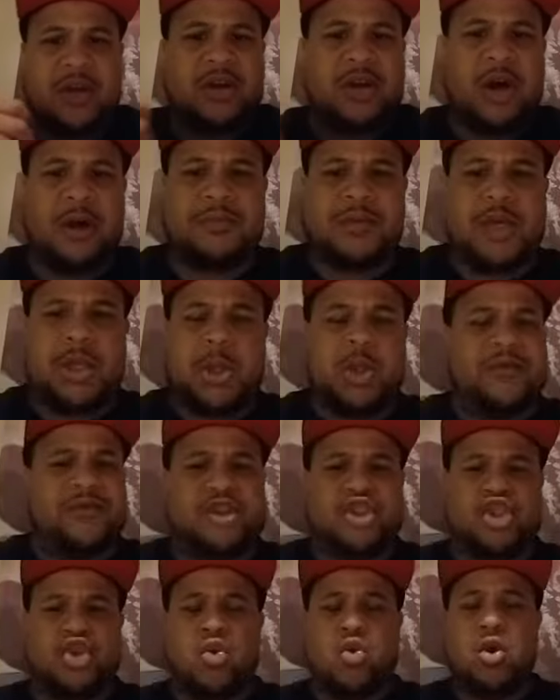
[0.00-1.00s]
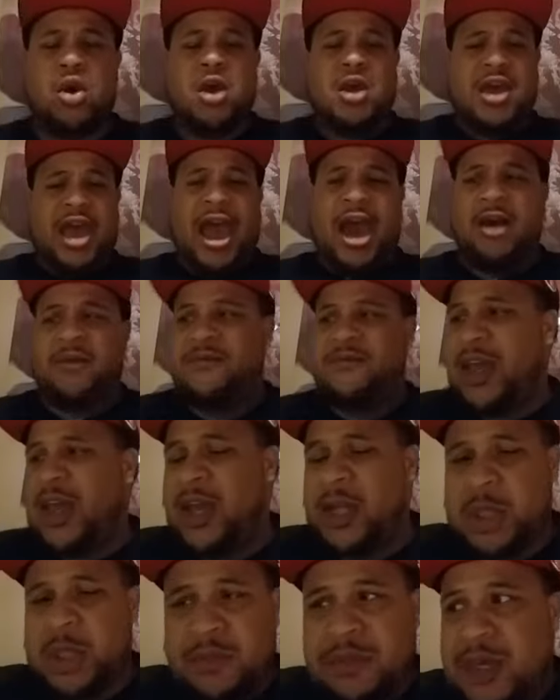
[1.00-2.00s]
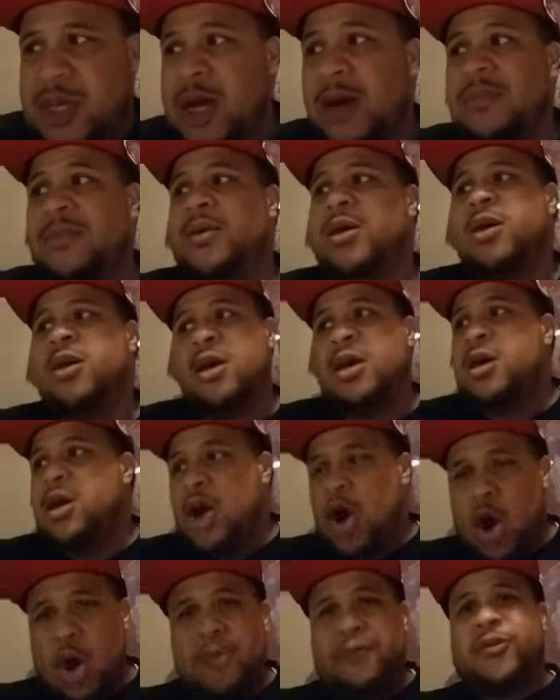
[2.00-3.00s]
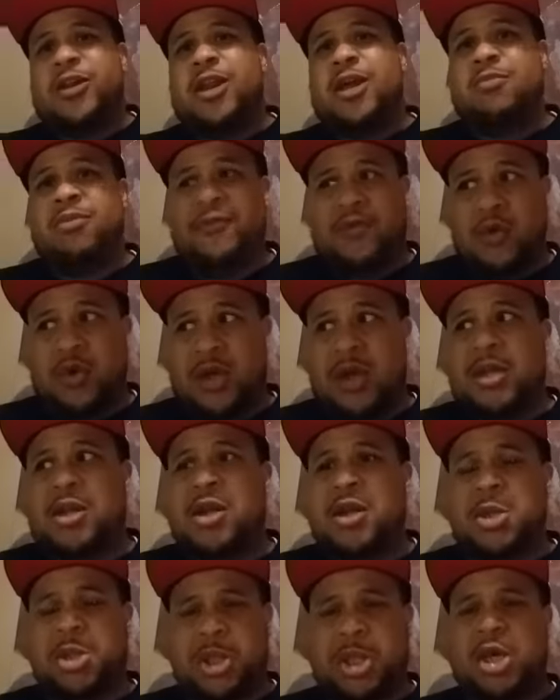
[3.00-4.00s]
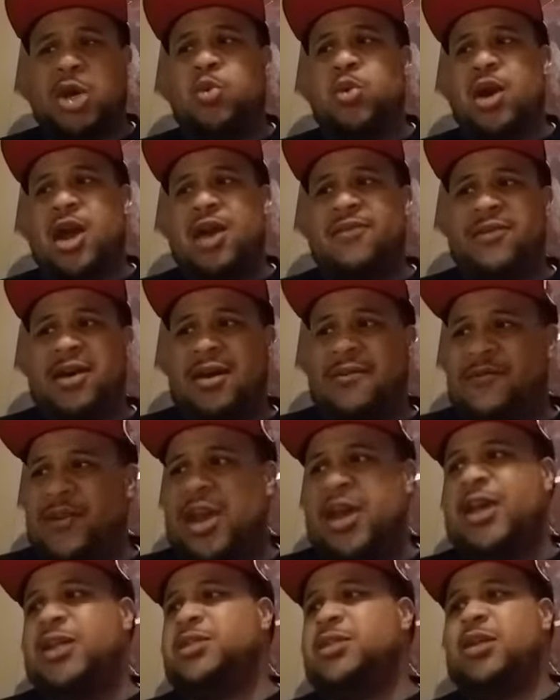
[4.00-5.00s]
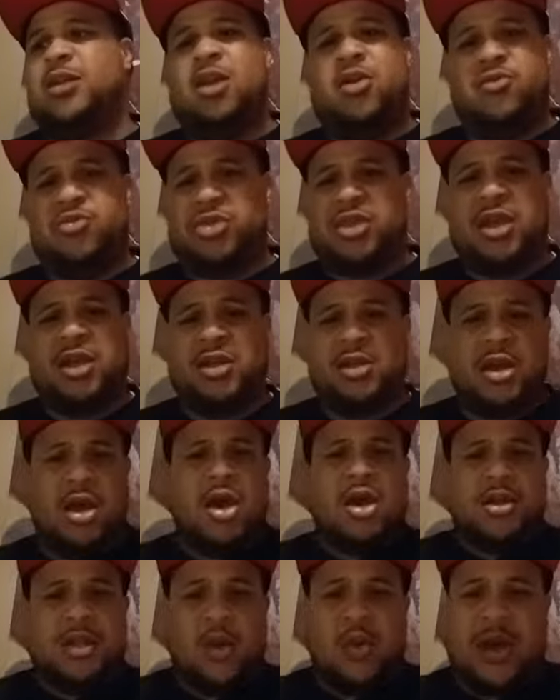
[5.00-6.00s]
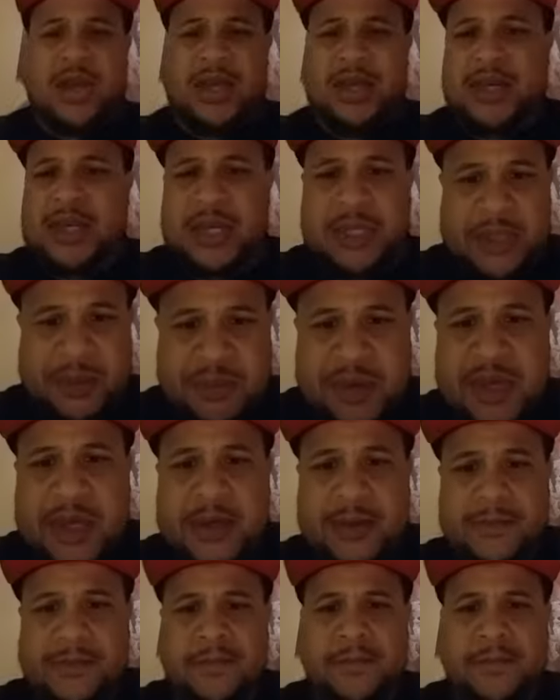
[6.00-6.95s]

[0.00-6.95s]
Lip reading: I'm get you for sure. Our vans should be up, hopefully, before the end of this year. We'll have our vans and everything the way they need to be.